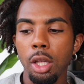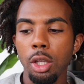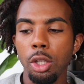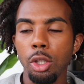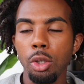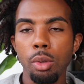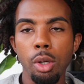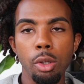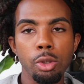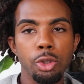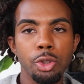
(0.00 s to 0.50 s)

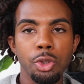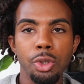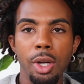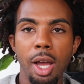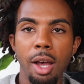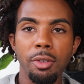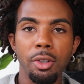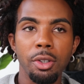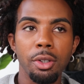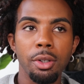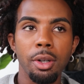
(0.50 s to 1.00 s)
you don't
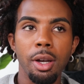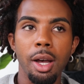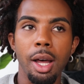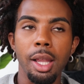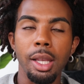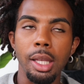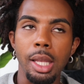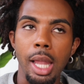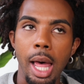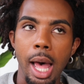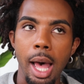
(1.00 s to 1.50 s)
travel a
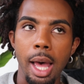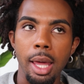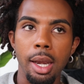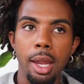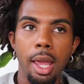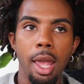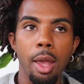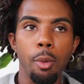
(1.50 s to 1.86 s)
lot.